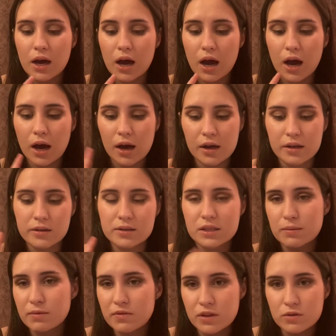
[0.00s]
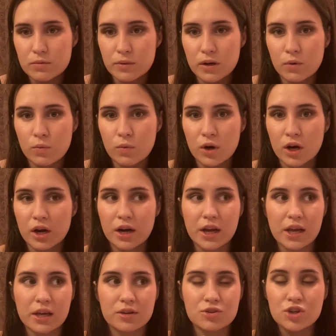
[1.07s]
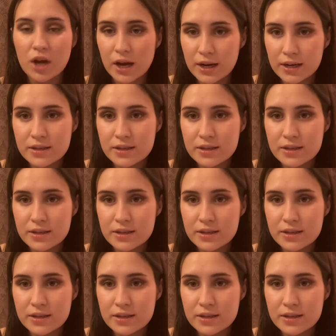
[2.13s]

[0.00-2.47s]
Uh, some of these women were in China,